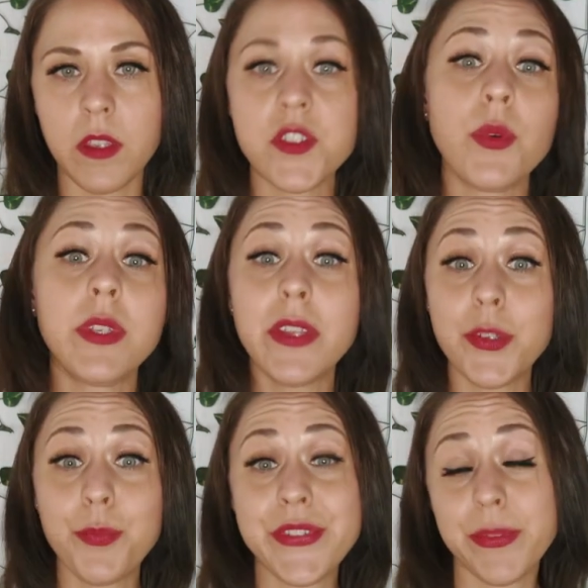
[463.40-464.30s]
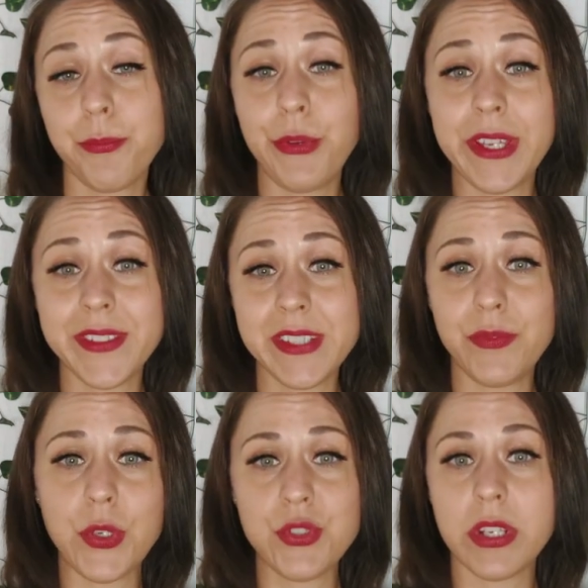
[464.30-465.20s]
So another
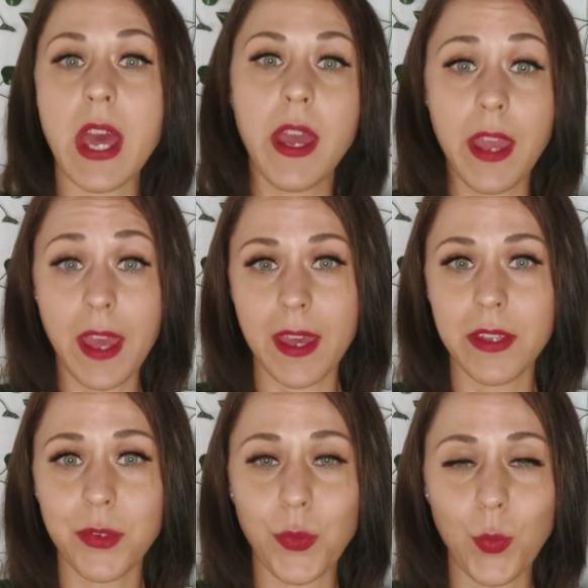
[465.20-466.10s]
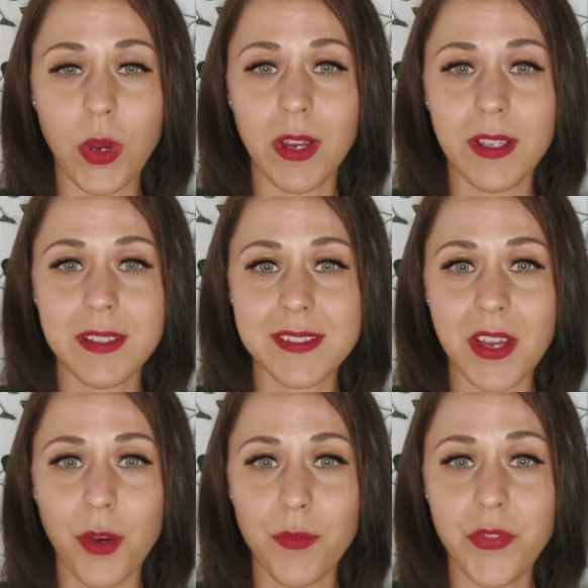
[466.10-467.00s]
preconceived notion I had was
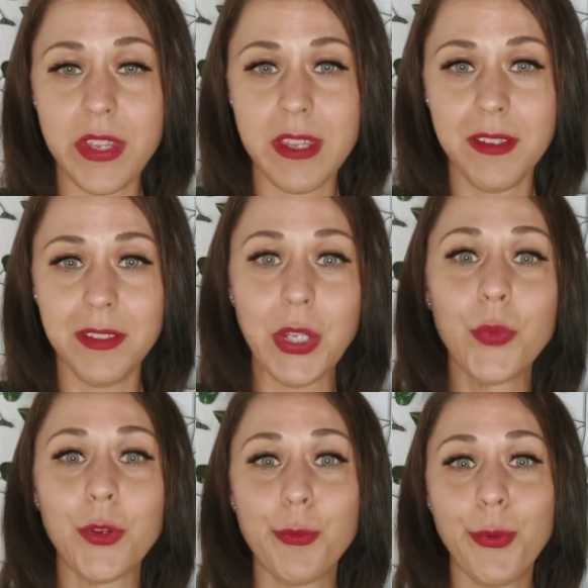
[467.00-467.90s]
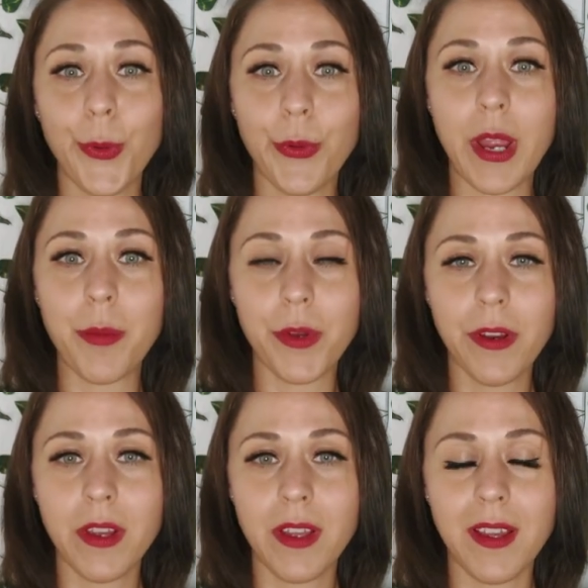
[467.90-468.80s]
of the loner
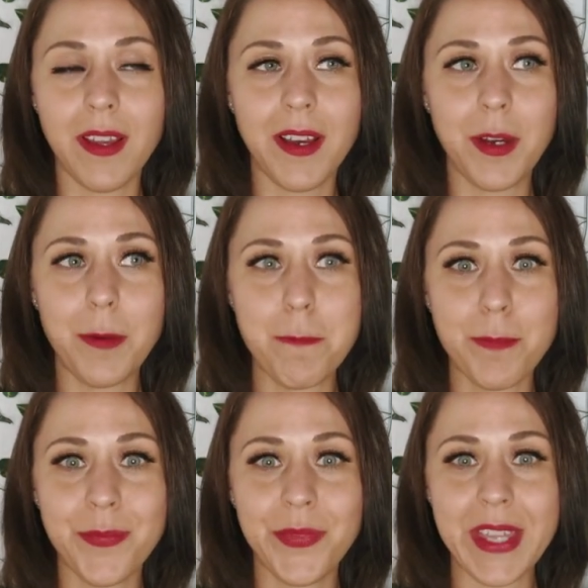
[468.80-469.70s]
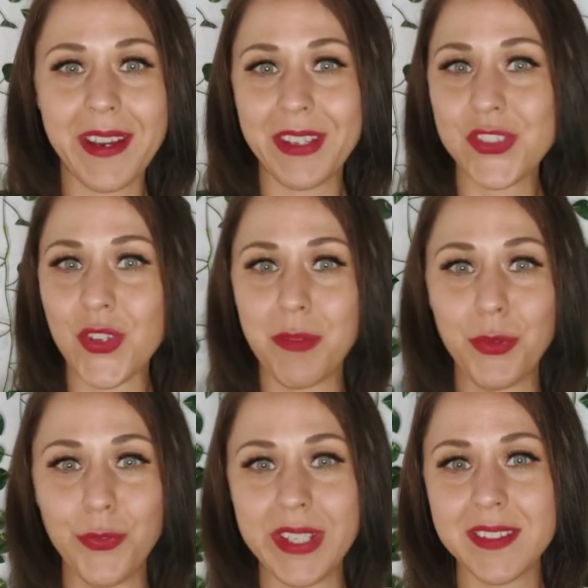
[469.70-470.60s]
programmer that I saw in
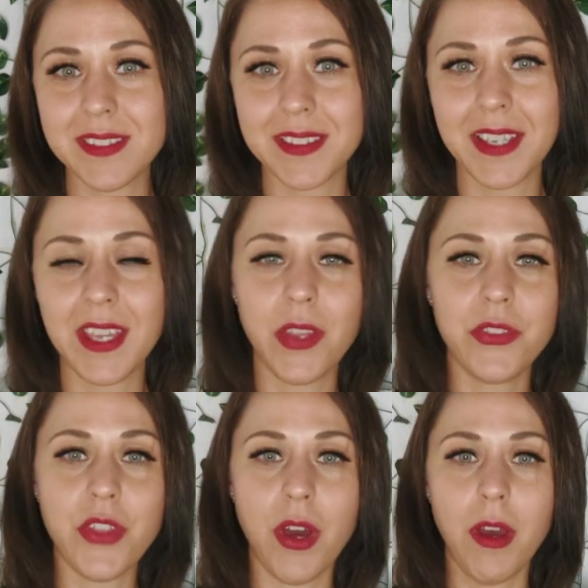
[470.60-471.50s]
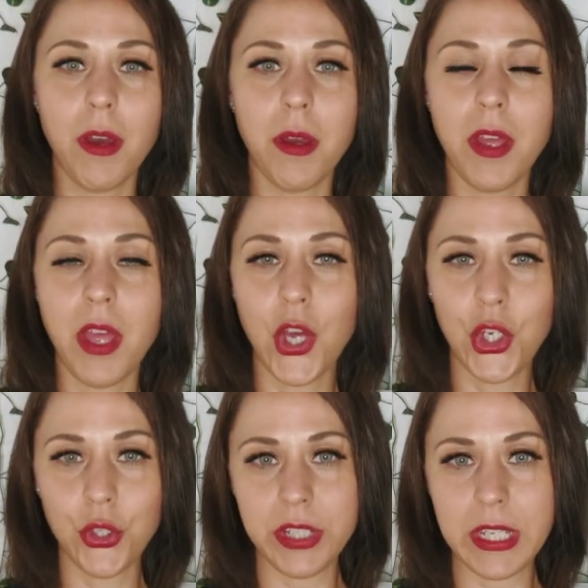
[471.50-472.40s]
movies. The
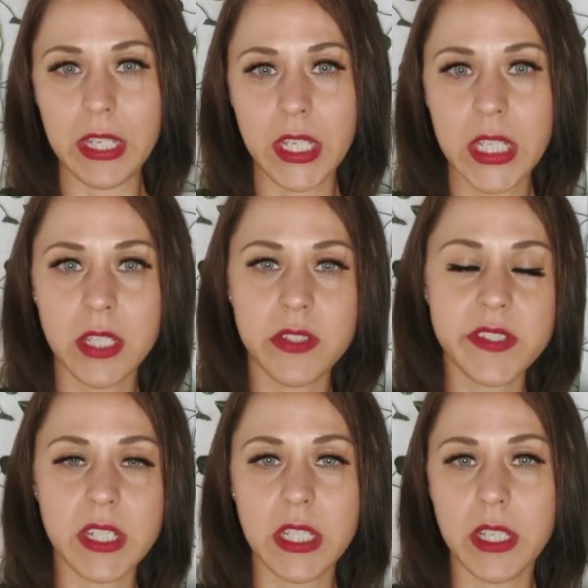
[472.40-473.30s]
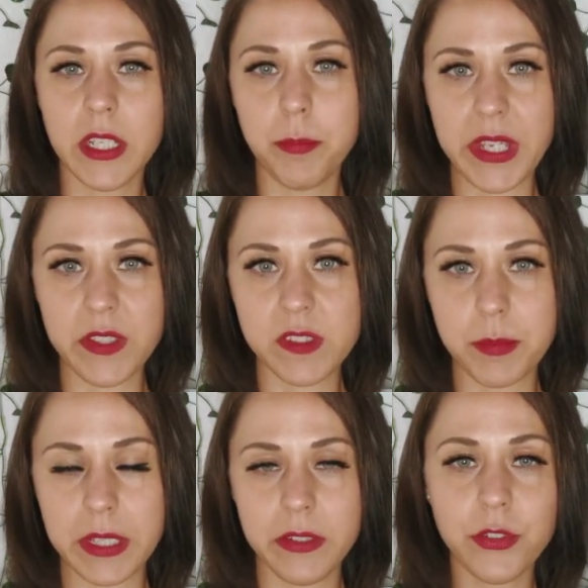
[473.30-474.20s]
hoodie, sitting in a
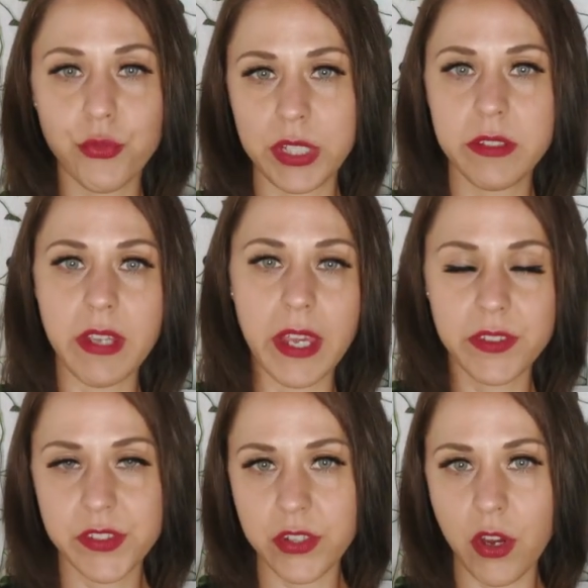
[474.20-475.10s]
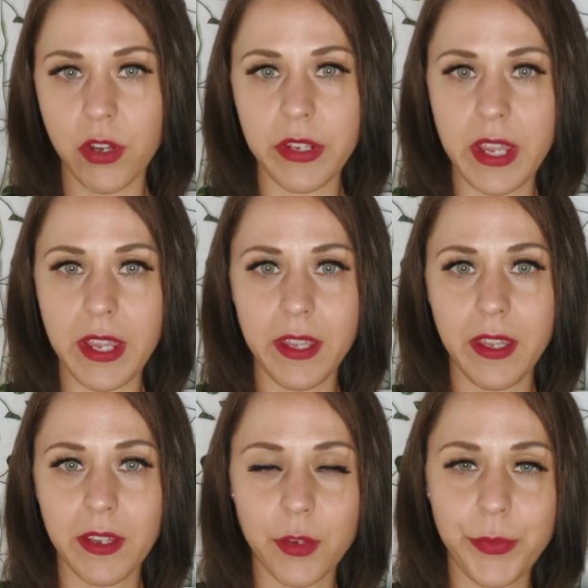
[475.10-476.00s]
basement, green text on
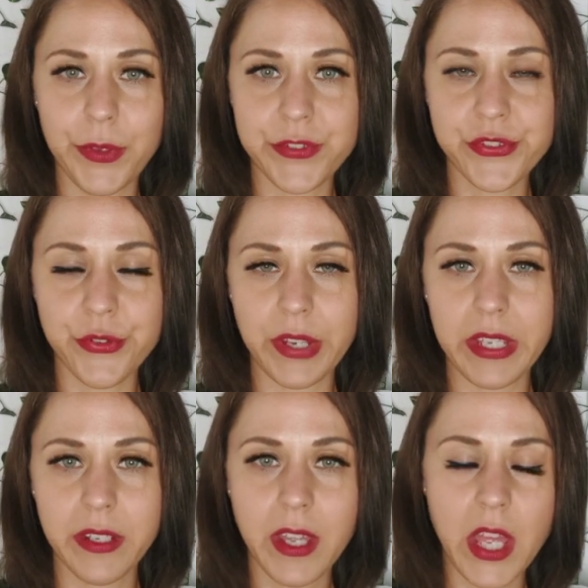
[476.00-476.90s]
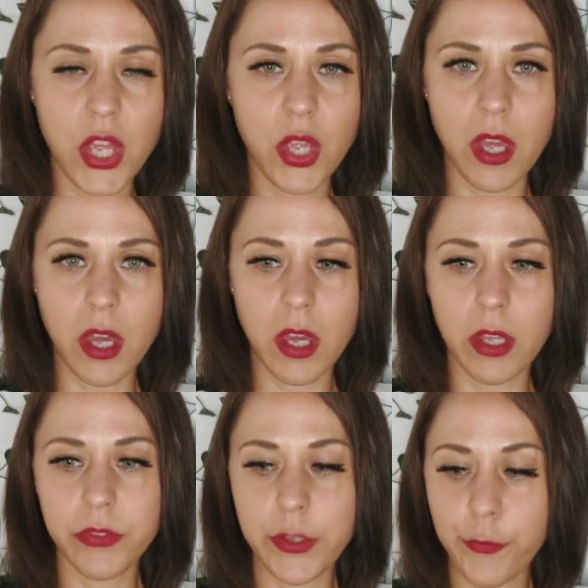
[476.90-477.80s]
a computer screen.
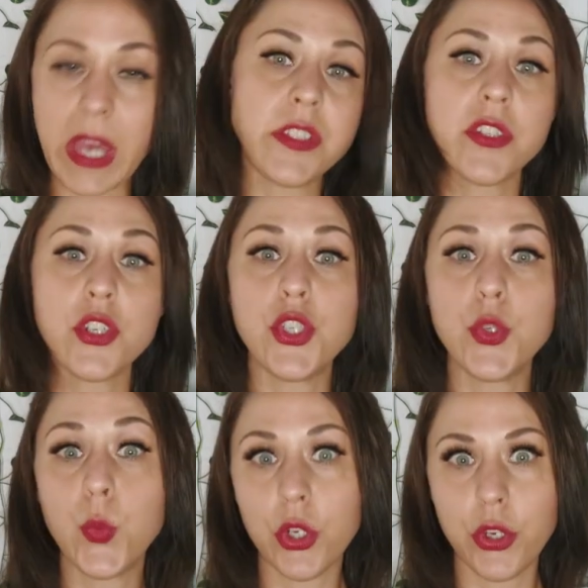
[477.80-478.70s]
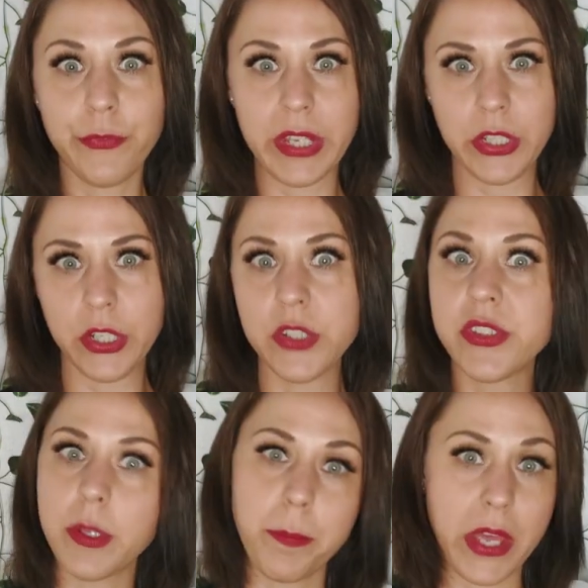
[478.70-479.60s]
The faster you work your
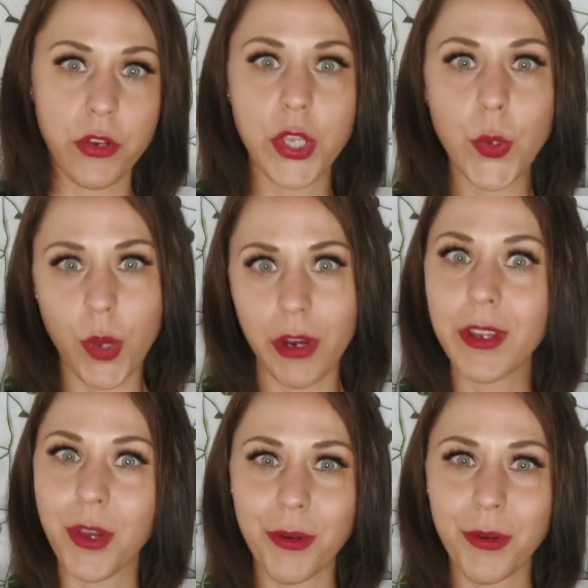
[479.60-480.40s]
fingers, the better you are at